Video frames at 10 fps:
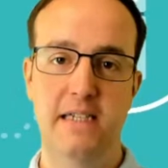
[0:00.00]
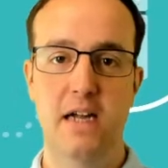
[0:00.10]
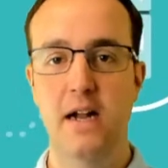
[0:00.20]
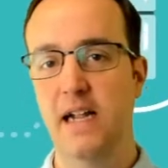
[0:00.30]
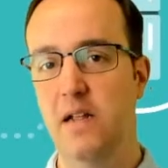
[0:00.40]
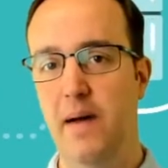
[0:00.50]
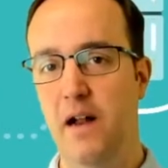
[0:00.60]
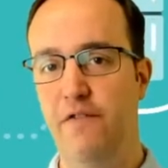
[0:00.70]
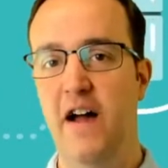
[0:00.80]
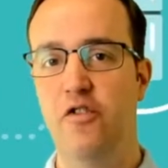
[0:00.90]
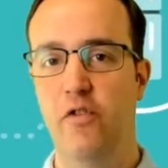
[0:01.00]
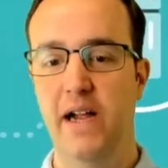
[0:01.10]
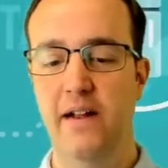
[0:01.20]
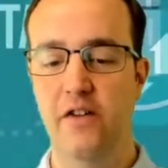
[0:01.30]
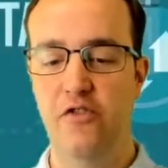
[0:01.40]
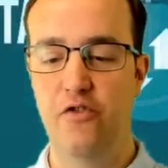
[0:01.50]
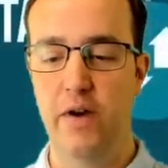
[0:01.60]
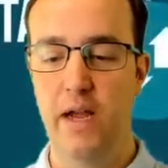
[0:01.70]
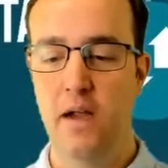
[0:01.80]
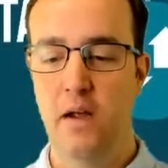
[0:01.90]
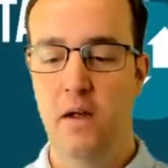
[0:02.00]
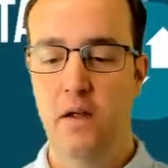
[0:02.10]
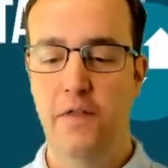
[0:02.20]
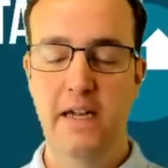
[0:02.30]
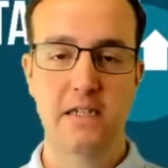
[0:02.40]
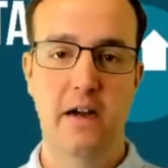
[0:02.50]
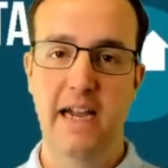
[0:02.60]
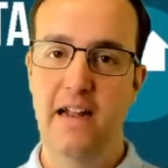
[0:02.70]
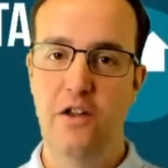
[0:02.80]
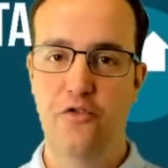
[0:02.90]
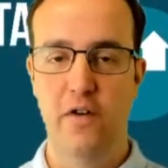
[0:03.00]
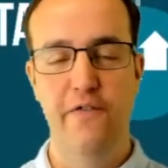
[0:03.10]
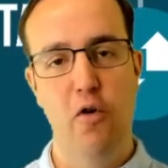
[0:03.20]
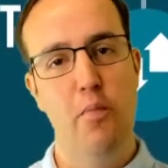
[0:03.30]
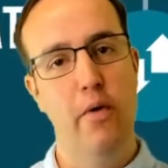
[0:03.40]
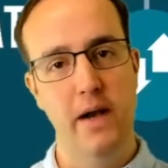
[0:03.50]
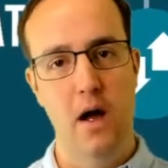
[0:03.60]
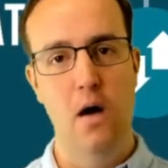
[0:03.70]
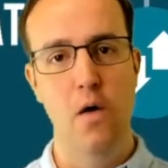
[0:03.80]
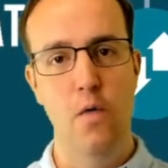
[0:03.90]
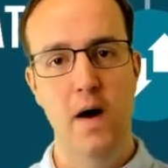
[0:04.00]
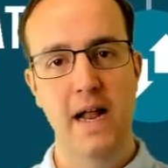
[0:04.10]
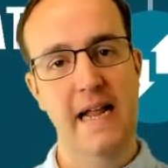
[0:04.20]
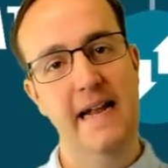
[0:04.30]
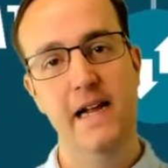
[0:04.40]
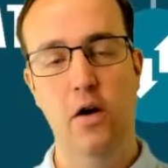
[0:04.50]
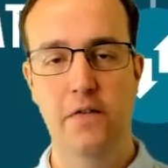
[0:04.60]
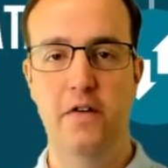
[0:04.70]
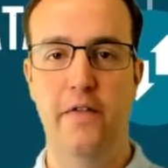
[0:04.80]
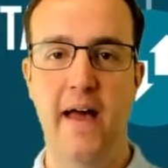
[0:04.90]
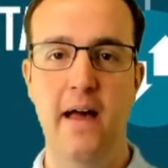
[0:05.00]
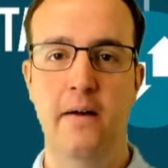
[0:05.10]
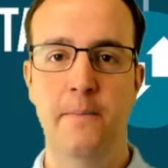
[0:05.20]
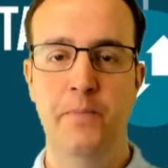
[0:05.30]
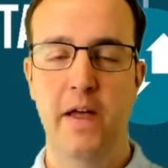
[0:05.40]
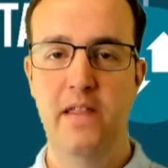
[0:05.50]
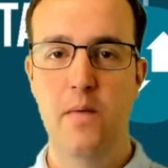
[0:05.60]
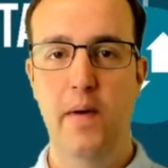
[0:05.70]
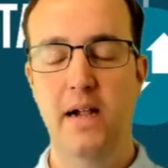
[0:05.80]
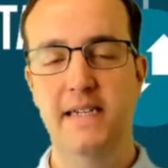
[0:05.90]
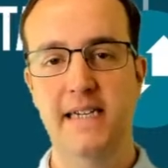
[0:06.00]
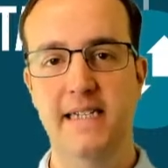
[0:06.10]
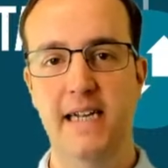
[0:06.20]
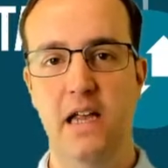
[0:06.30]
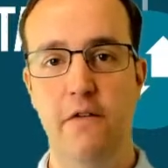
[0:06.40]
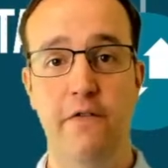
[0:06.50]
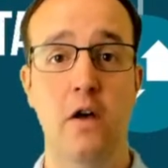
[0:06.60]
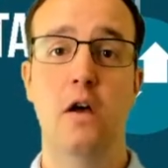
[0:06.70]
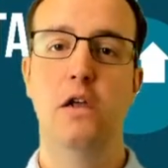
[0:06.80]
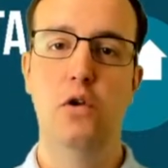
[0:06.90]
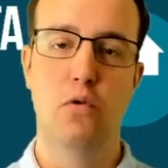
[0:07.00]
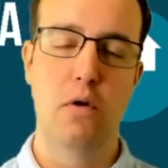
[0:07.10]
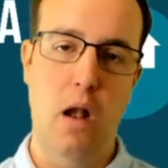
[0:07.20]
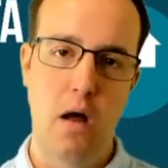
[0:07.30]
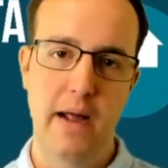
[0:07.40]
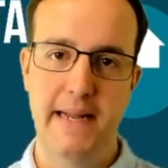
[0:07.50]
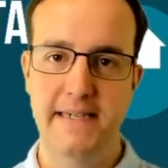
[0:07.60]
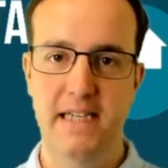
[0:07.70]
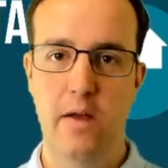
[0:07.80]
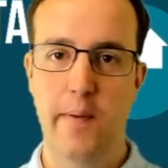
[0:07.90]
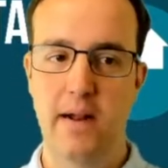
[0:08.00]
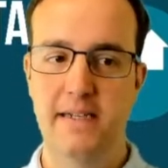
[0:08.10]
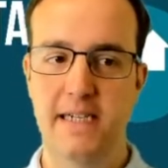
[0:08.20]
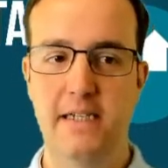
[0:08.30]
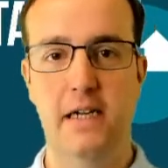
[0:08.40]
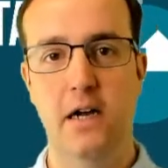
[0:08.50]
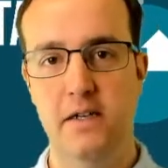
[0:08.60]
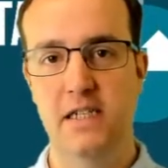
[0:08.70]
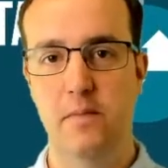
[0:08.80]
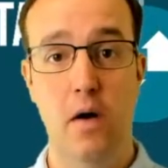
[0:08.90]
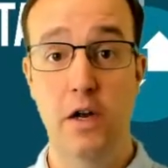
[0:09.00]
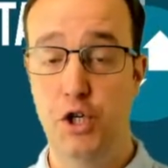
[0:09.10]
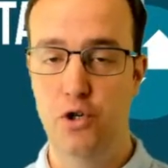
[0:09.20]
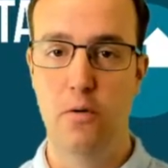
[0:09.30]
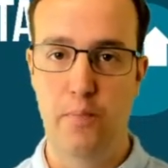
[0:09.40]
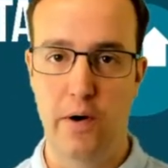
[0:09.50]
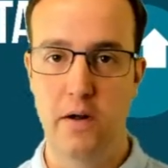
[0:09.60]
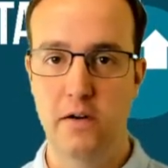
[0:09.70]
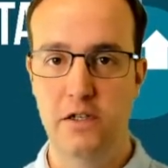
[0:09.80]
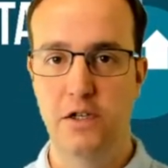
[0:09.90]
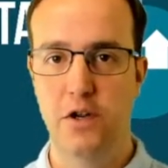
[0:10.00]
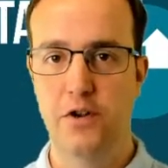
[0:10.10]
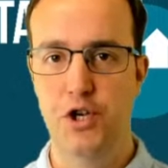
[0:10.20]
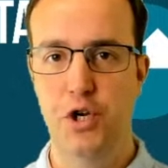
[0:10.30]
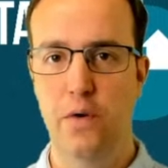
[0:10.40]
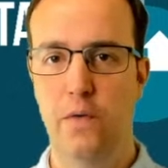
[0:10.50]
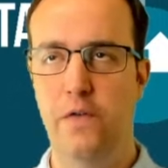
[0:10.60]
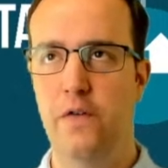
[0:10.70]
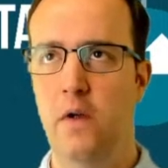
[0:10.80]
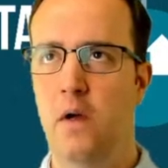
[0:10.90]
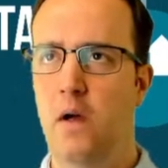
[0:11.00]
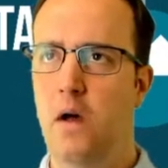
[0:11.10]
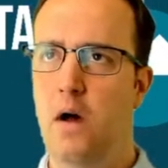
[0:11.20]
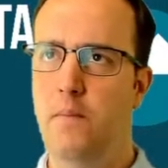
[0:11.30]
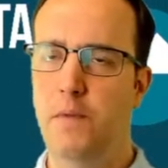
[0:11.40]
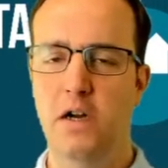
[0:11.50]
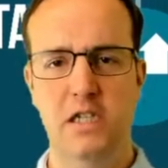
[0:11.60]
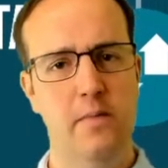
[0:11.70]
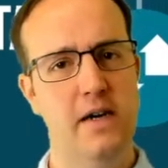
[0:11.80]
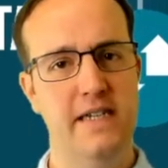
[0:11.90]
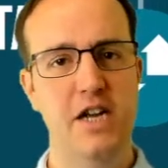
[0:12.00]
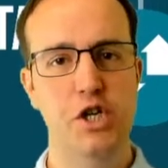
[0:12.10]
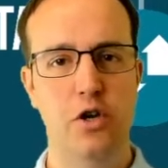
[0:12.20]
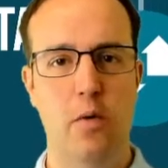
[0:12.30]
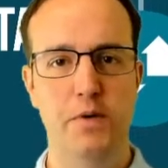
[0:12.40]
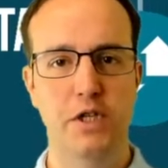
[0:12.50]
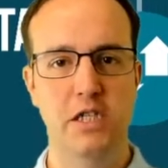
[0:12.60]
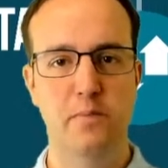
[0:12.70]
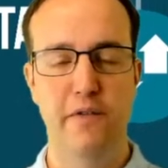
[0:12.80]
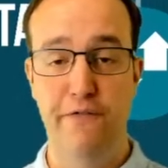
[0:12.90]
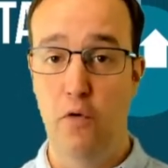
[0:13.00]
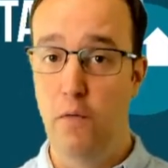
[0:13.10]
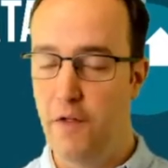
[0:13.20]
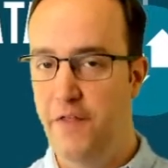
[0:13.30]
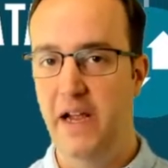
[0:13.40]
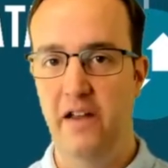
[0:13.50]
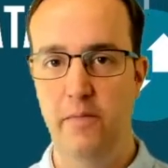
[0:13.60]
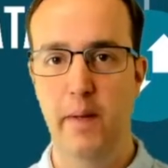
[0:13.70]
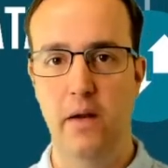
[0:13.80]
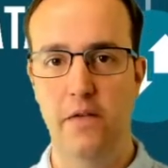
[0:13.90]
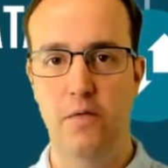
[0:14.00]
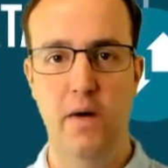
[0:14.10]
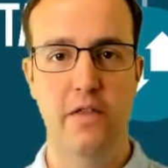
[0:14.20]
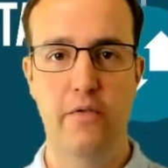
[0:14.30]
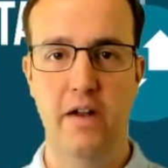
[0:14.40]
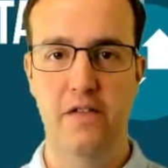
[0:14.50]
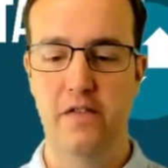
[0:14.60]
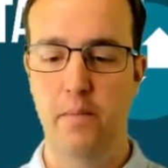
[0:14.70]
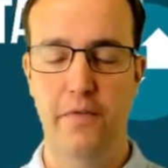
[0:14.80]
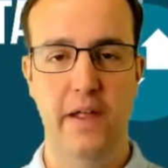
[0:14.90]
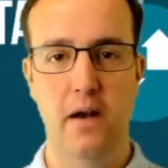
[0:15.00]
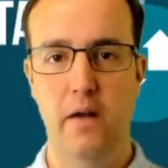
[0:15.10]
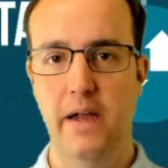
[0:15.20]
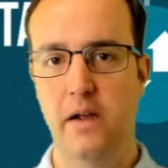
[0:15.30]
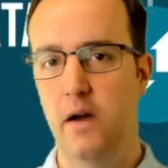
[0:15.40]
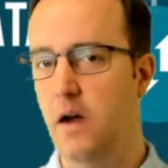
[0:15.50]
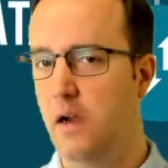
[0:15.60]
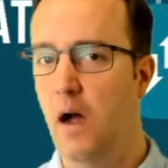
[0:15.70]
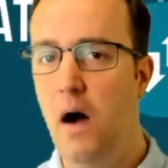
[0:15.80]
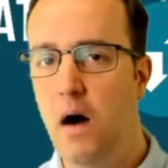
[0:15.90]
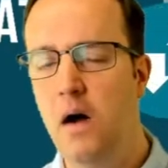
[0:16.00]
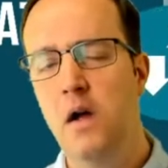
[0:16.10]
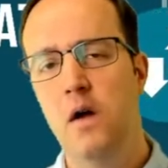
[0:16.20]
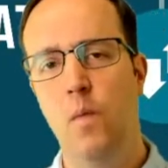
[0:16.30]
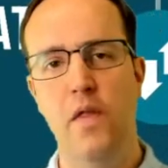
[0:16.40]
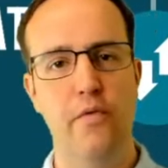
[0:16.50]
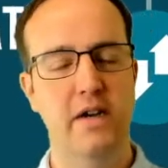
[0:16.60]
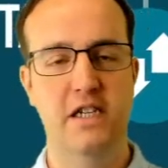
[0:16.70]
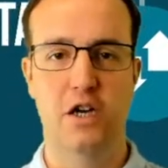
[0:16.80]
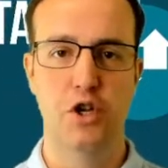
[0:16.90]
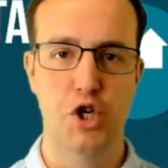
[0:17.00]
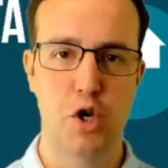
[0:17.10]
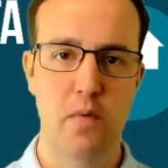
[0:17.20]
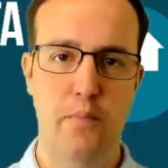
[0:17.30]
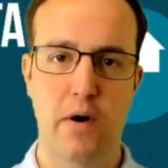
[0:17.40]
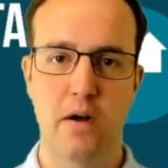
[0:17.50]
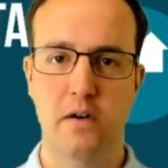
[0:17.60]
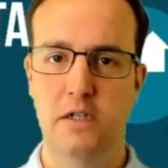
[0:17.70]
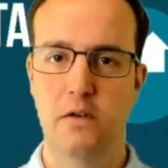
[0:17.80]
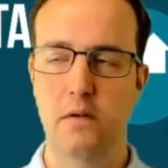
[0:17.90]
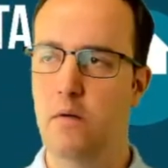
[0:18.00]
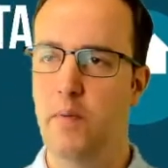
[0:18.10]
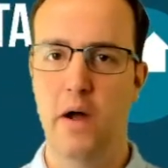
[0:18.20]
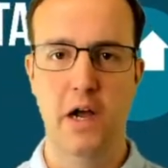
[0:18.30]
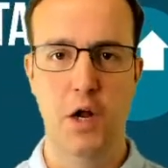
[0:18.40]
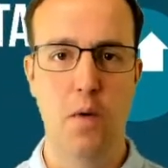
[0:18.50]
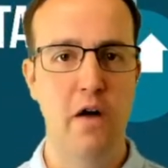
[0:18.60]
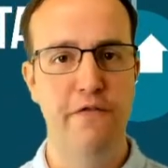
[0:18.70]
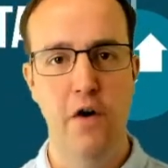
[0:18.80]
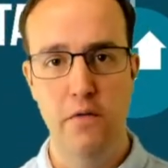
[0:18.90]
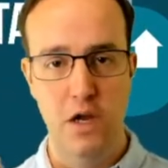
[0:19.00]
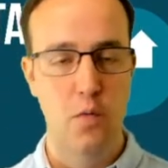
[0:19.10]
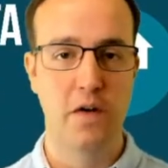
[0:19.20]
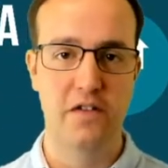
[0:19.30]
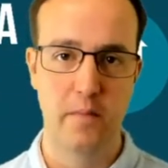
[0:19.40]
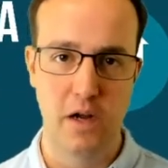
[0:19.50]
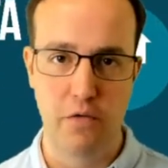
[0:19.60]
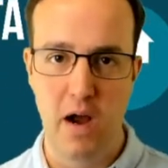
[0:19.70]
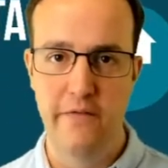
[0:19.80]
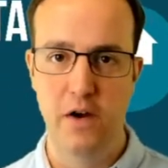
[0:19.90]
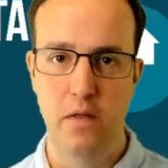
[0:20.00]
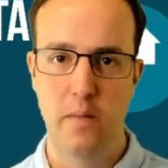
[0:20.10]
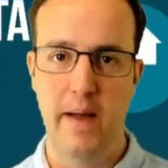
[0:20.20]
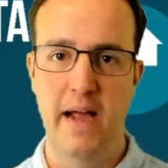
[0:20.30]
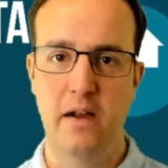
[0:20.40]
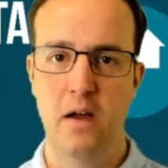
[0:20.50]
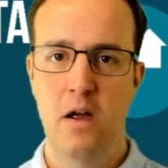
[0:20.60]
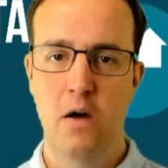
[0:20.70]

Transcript: certainly in the manufacturing industry, things like Industry 4.0 are leading on to that, and the ability to give your clients the ability to customize your products and choose customization options before the thing is built, whether it's something like a car, whether it's a consumer product, you're buying a new iPhone and you want some engraving on the back.